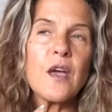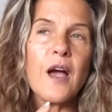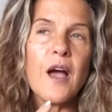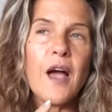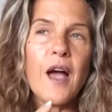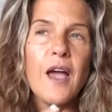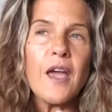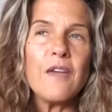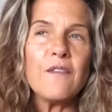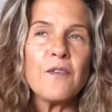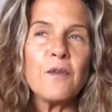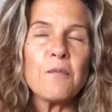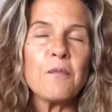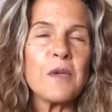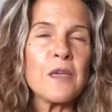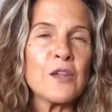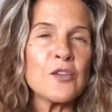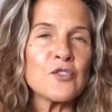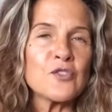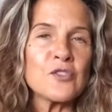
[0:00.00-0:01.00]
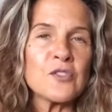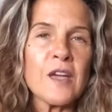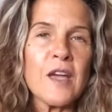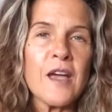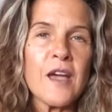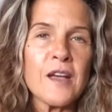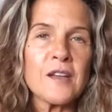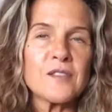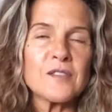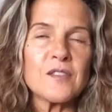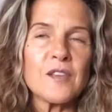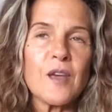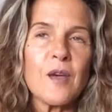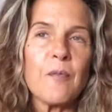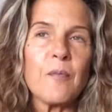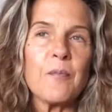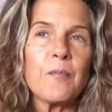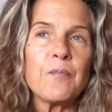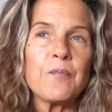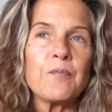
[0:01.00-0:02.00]
I even managed to ask
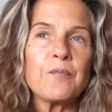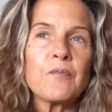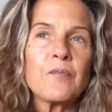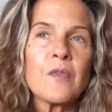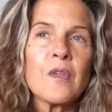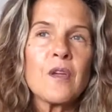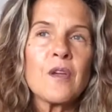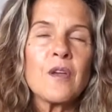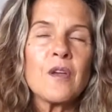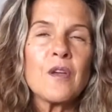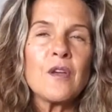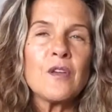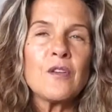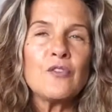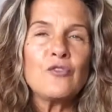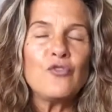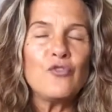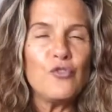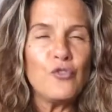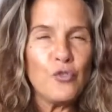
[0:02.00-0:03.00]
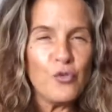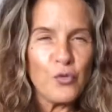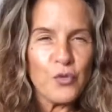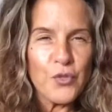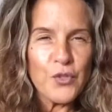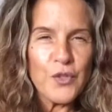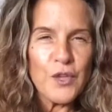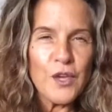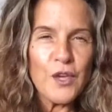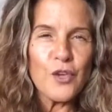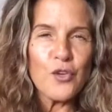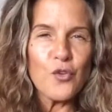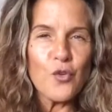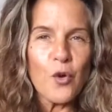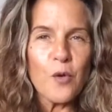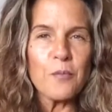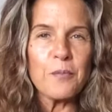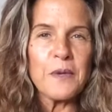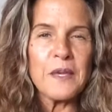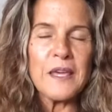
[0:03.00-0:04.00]
him, do you think
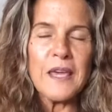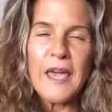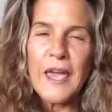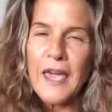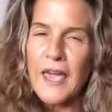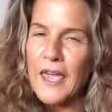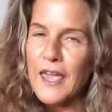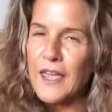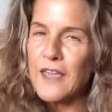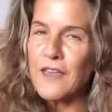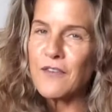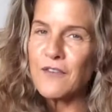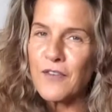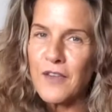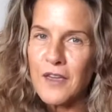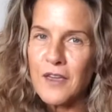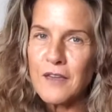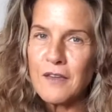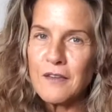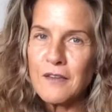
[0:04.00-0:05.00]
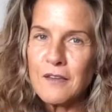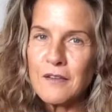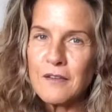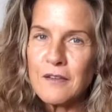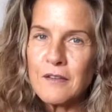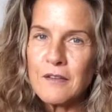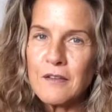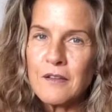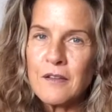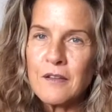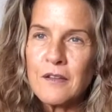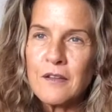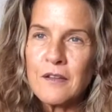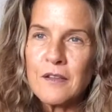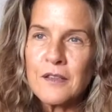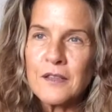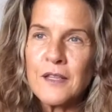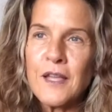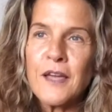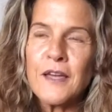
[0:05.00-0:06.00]
you're behaving
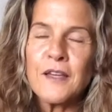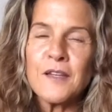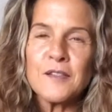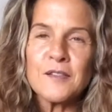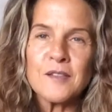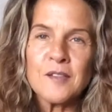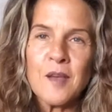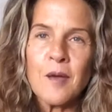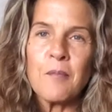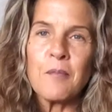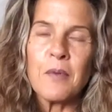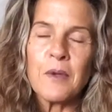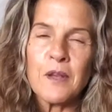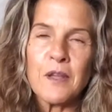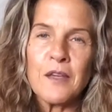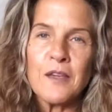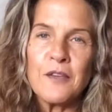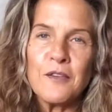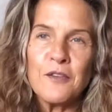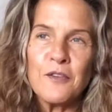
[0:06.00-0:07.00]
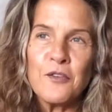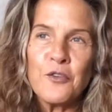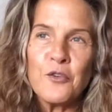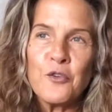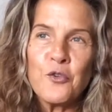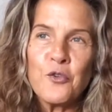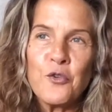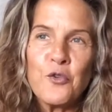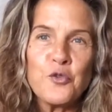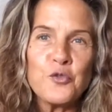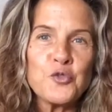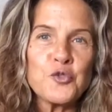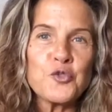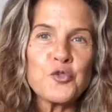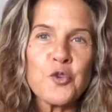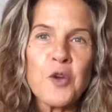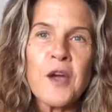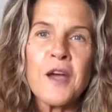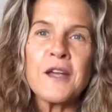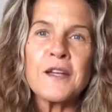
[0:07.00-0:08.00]
like somebody who's
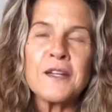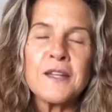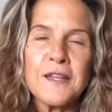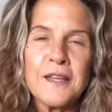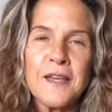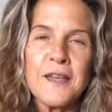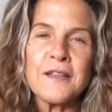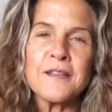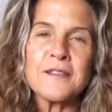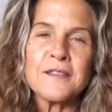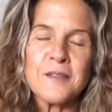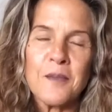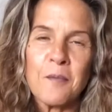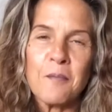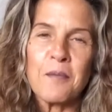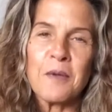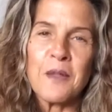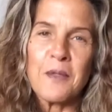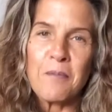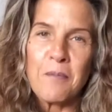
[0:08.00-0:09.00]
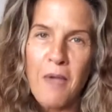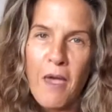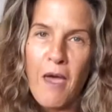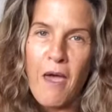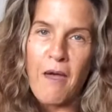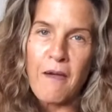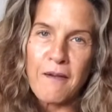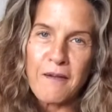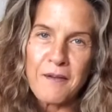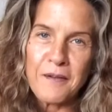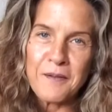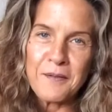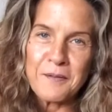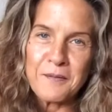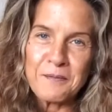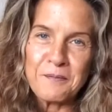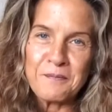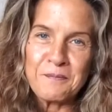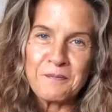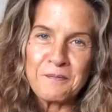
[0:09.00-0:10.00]
trying to get somebody back?
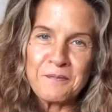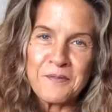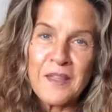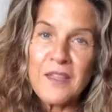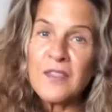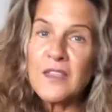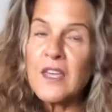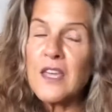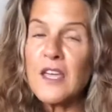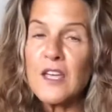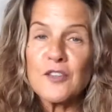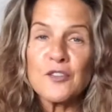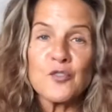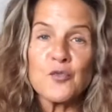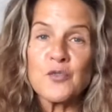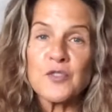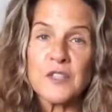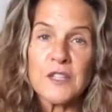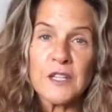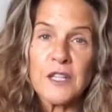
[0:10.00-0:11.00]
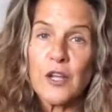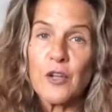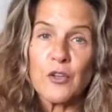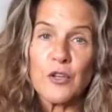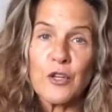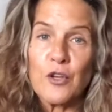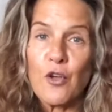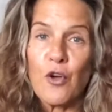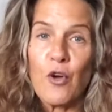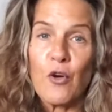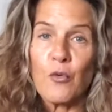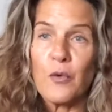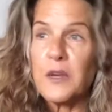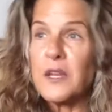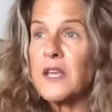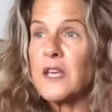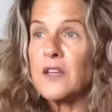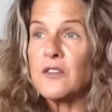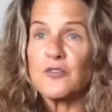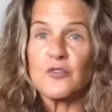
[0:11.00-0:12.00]
And the answer was clearly no. And
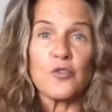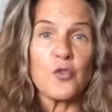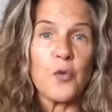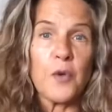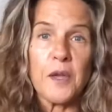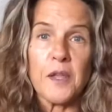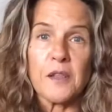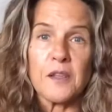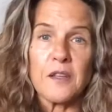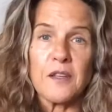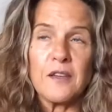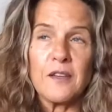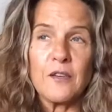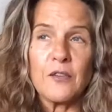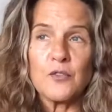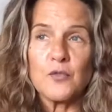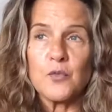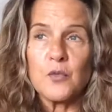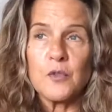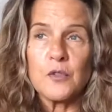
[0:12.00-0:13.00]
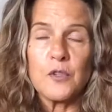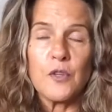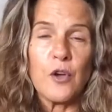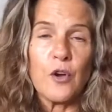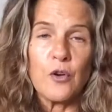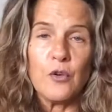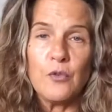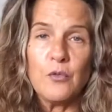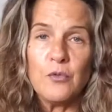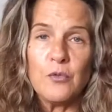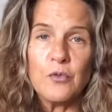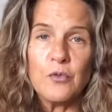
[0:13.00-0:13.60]
he answered quickly. He goes, well, no.